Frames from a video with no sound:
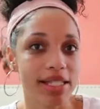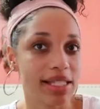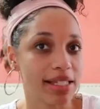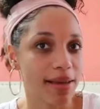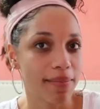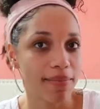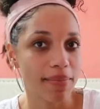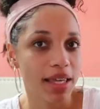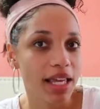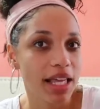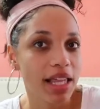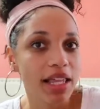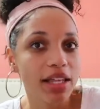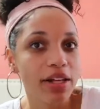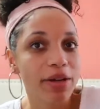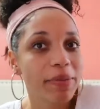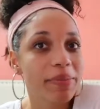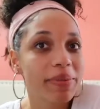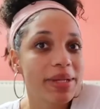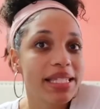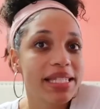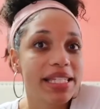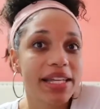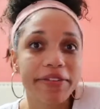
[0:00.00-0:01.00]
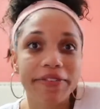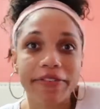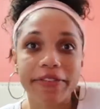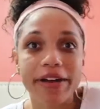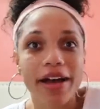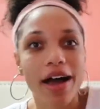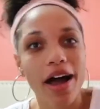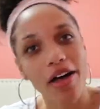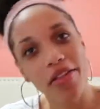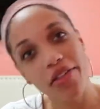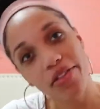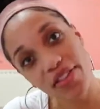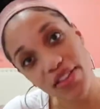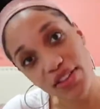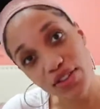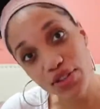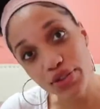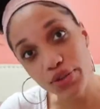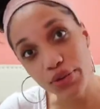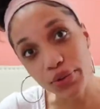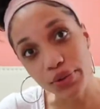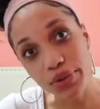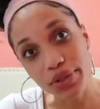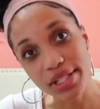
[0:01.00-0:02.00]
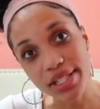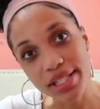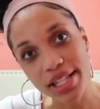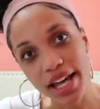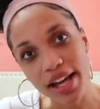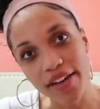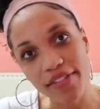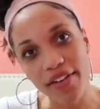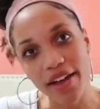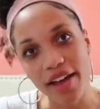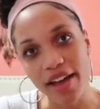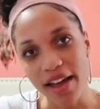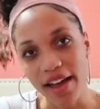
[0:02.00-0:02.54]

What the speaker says: something a little bit different other than school stuff.